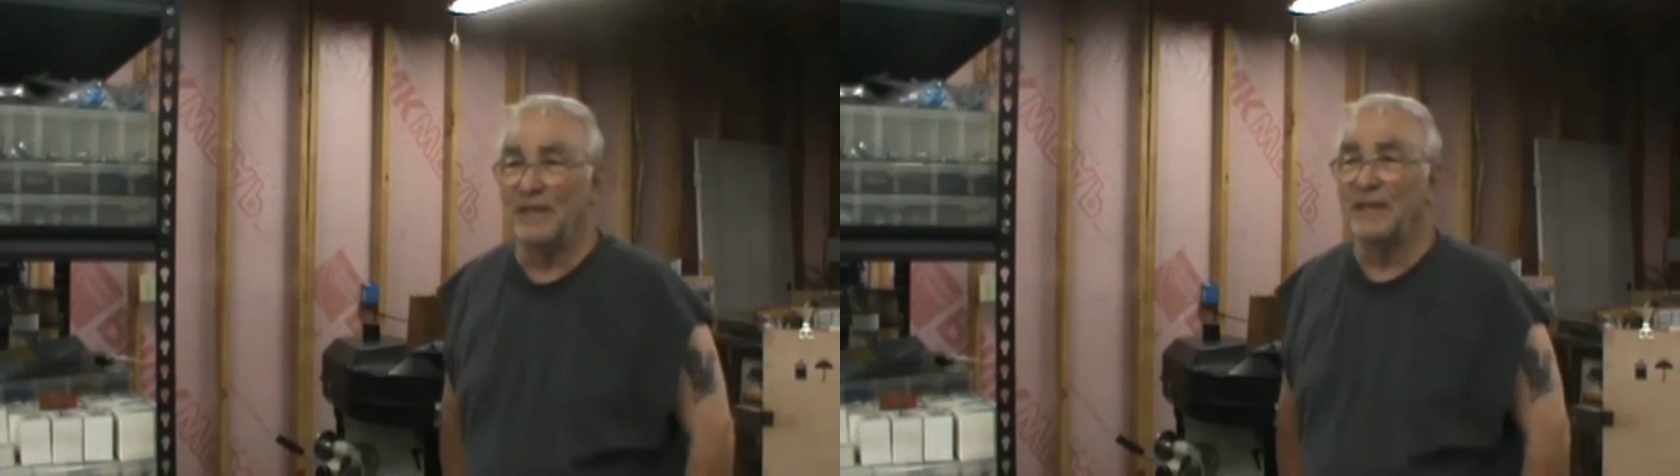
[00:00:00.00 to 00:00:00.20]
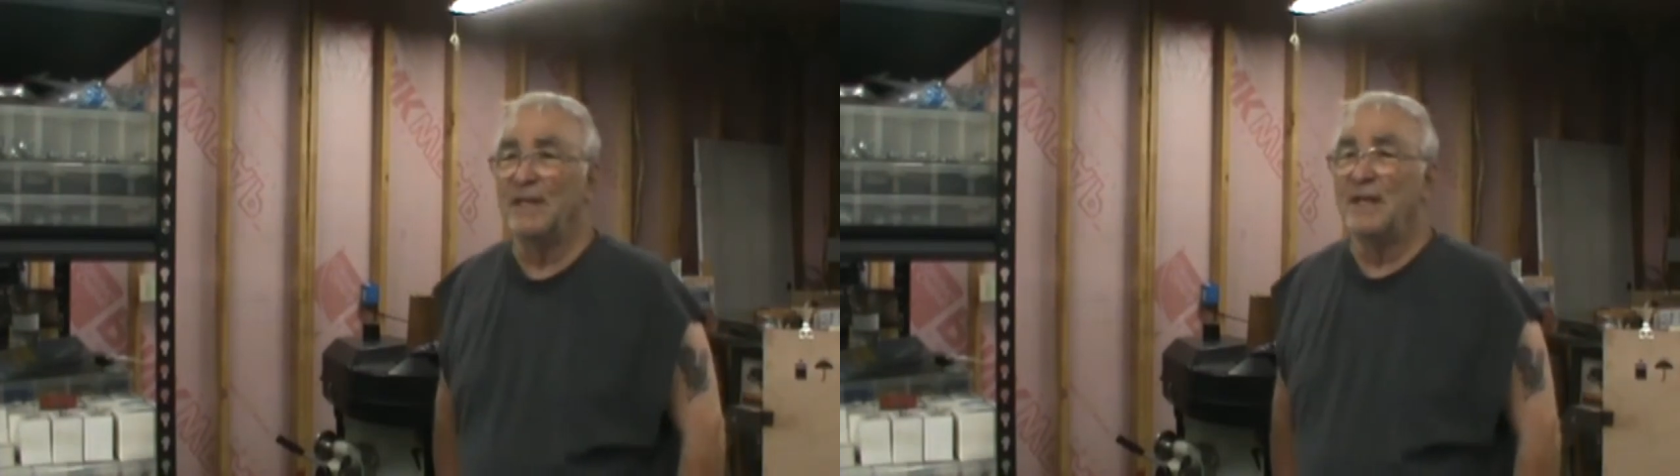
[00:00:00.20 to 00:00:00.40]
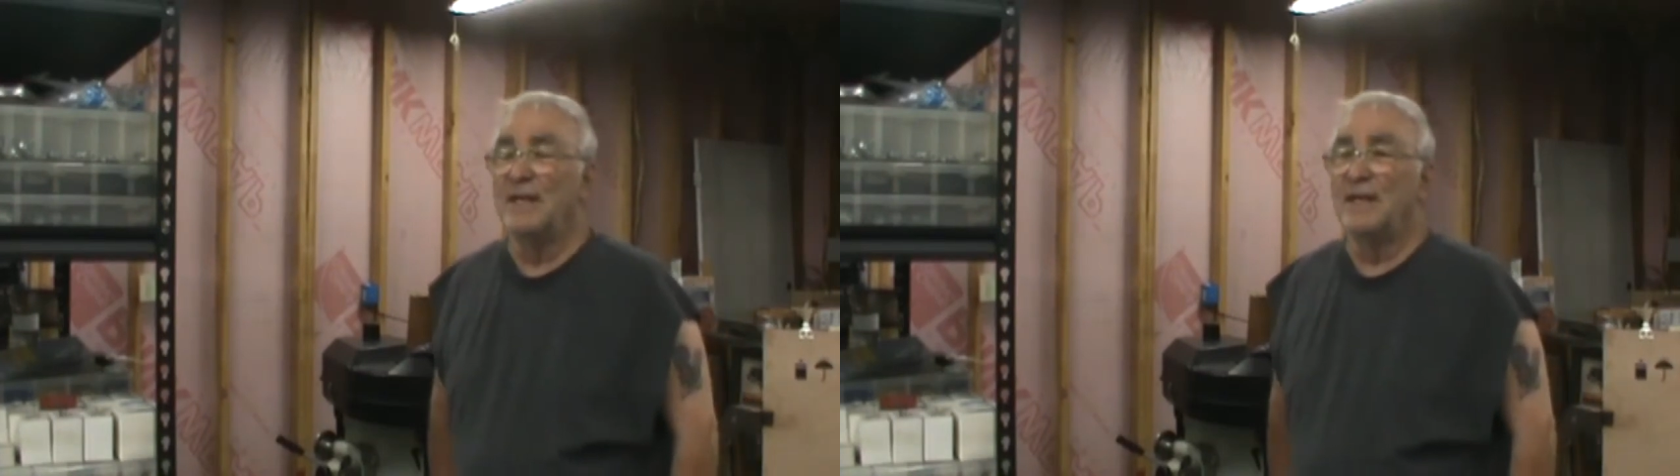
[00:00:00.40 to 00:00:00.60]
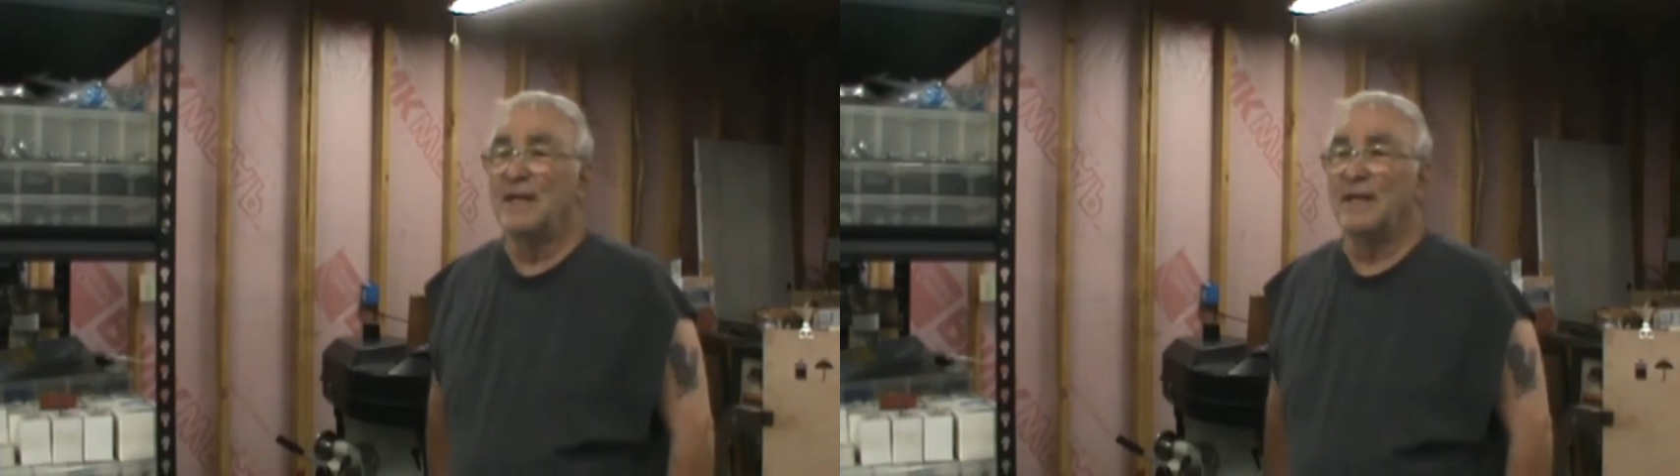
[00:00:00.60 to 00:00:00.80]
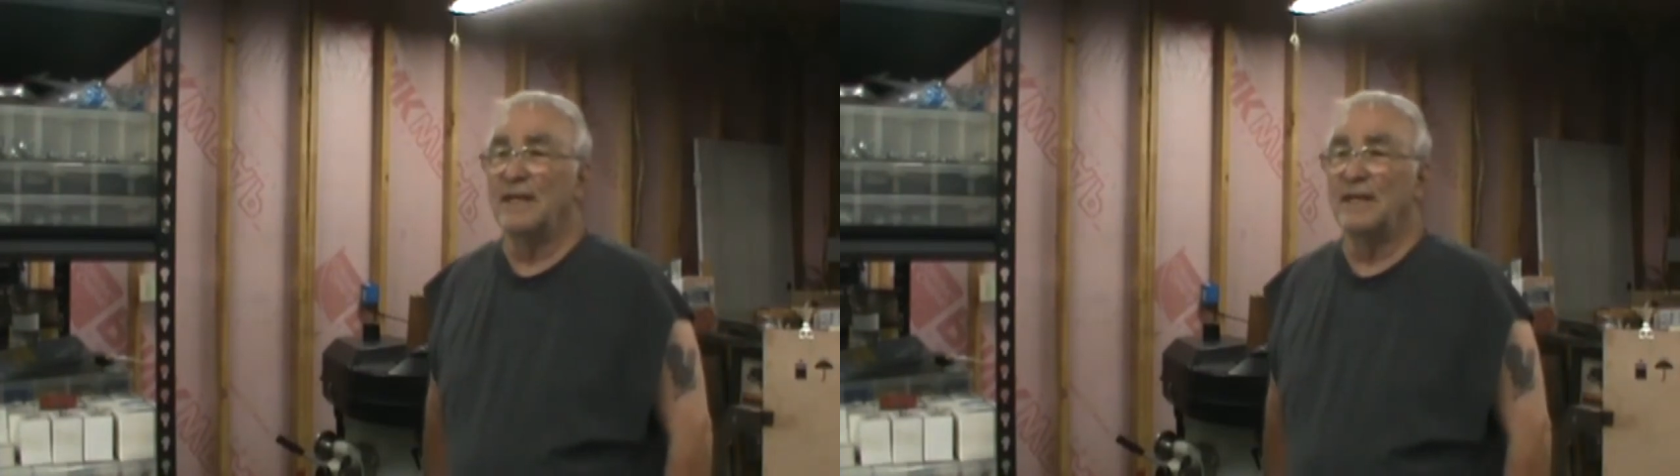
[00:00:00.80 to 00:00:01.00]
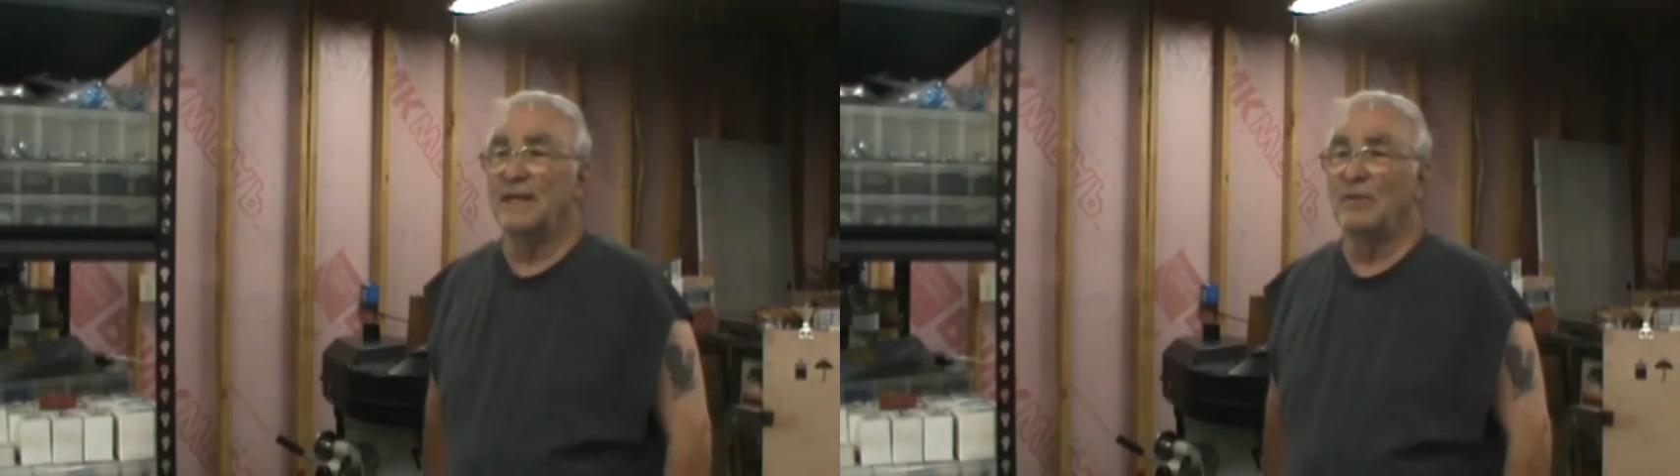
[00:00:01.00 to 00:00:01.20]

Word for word: but uh,